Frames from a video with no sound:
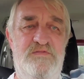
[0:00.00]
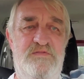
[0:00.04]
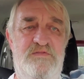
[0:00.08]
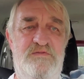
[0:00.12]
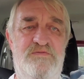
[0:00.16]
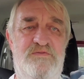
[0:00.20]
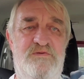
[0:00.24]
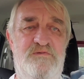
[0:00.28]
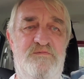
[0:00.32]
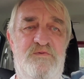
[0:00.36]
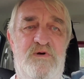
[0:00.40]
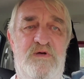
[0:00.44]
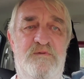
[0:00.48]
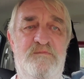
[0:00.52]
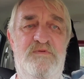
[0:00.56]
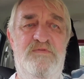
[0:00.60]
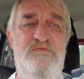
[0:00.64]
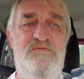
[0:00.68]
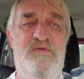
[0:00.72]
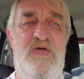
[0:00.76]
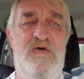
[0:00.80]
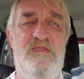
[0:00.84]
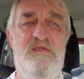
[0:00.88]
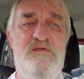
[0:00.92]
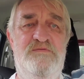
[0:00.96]
the
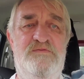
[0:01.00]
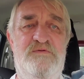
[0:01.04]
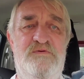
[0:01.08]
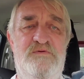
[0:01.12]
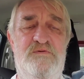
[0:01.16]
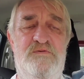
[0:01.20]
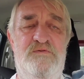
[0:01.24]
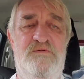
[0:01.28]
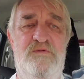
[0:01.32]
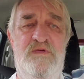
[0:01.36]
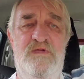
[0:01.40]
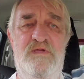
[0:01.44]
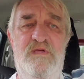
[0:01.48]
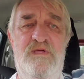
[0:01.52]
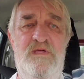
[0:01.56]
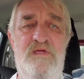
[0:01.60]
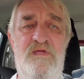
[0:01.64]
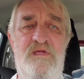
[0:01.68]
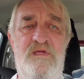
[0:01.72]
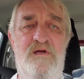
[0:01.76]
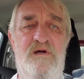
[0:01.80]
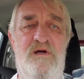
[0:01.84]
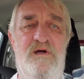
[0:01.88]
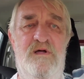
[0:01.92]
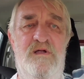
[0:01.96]
women's attitude
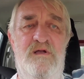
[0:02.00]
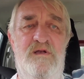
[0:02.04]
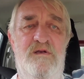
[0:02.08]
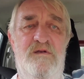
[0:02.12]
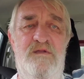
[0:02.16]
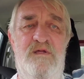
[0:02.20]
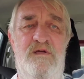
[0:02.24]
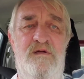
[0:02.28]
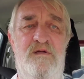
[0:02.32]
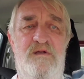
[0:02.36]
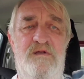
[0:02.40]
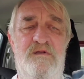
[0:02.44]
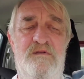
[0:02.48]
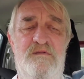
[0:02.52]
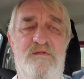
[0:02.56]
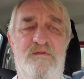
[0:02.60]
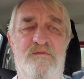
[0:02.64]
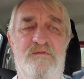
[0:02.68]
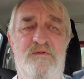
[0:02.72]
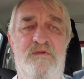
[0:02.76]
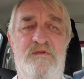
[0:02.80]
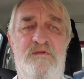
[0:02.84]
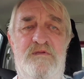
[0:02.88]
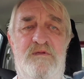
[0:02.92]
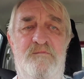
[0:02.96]
are
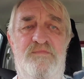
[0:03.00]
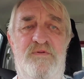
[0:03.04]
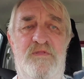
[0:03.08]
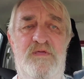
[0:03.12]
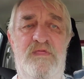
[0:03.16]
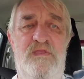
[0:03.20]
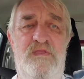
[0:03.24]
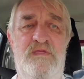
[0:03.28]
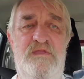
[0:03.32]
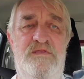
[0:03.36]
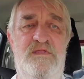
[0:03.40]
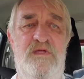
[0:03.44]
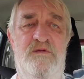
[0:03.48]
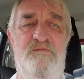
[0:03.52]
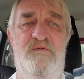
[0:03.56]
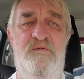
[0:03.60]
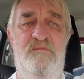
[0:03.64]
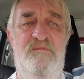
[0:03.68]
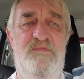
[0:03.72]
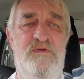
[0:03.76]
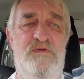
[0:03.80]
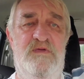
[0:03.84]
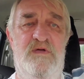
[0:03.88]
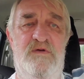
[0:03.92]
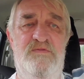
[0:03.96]
completely
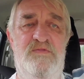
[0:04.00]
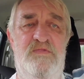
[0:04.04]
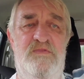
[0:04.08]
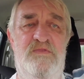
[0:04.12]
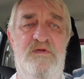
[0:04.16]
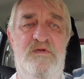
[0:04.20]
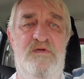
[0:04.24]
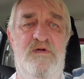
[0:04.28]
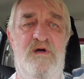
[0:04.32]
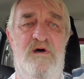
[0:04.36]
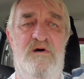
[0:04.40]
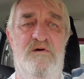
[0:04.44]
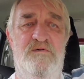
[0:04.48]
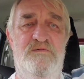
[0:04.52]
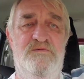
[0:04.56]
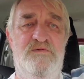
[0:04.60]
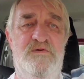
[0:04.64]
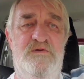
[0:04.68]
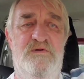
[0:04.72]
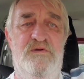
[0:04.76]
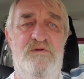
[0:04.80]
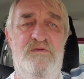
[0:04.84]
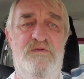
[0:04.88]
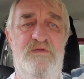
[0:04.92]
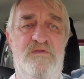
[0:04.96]
different because of the
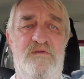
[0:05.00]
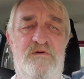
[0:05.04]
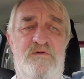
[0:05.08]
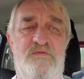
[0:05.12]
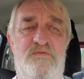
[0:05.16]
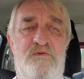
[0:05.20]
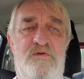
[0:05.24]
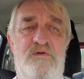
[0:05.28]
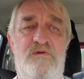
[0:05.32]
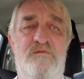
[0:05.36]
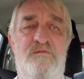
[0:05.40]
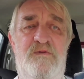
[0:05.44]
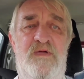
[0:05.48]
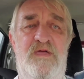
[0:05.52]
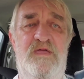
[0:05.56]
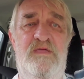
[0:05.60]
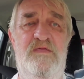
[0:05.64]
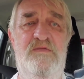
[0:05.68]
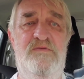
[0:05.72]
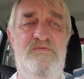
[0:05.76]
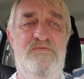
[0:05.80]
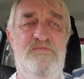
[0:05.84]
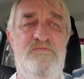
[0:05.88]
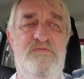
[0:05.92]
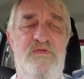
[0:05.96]
culture. You know, they're
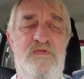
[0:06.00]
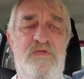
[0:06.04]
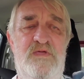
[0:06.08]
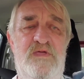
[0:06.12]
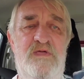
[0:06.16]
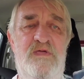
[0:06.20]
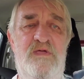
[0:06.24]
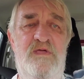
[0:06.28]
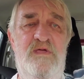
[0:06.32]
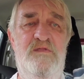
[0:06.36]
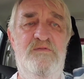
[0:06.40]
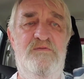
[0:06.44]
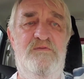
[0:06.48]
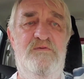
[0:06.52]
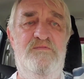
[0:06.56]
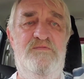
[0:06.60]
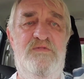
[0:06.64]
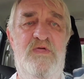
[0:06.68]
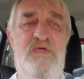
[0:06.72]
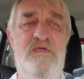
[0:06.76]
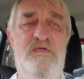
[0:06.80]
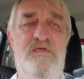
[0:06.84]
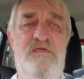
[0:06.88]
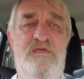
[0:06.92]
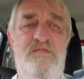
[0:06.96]
raised to
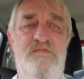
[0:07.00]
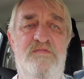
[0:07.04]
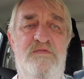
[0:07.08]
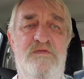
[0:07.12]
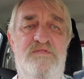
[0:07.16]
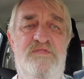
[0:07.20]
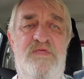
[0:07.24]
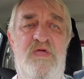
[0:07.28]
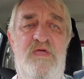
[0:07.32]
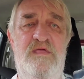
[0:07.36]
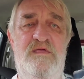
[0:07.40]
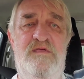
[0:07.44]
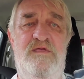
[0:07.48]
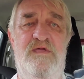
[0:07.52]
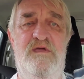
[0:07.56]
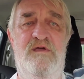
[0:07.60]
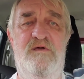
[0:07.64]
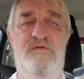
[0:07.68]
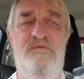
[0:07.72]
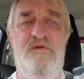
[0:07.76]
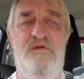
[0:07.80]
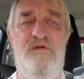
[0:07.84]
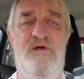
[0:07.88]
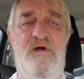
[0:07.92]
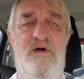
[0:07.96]
take
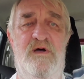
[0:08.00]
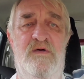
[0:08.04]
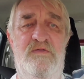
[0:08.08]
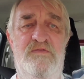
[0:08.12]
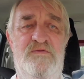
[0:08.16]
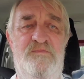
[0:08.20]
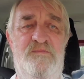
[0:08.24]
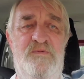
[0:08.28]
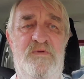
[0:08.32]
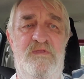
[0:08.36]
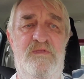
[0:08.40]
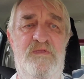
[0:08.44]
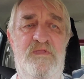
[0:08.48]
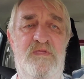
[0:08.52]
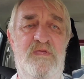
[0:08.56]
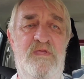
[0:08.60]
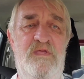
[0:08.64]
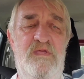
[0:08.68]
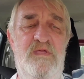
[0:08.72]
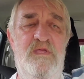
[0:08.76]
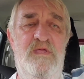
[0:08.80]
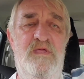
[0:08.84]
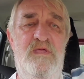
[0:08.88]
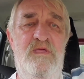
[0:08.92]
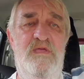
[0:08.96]
care of their husband
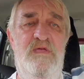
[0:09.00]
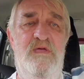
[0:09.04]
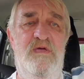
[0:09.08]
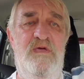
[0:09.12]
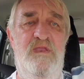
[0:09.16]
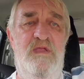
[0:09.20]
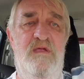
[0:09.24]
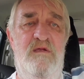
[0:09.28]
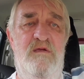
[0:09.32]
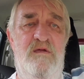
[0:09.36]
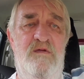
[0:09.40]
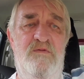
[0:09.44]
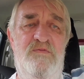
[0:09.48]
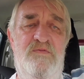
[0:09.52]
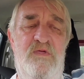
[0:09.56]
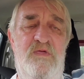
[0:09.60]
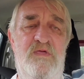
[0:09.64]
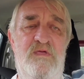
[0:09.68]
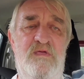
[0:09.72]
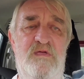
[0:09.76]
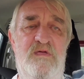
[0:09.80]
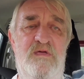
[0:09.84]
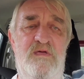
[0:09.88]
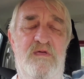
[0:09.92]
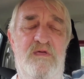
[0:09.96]
and
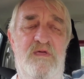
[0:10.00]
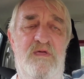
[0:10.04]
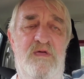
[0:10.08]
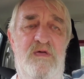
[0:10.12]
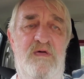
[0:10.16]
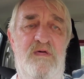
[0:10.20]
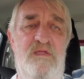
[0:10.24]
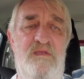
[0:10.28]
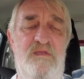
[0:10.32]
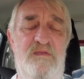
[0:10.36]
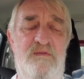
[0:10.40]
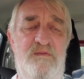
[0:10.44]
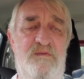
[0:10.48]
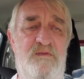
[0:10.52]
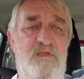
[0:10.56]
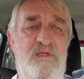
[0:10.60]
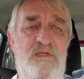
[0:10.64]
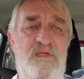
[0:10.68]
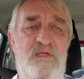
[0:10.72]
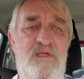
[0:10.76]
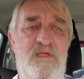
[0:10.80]
everything, and